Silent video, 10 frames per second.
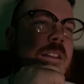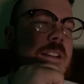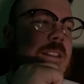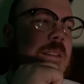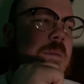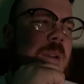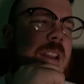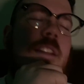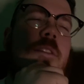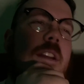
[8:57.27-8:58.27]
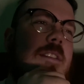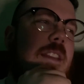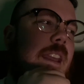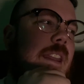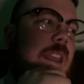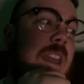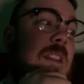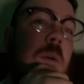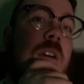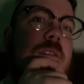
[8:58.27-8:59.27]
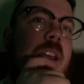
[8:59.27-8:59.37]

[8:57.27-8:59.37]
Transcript: and it seemed pretty interesting, and it was.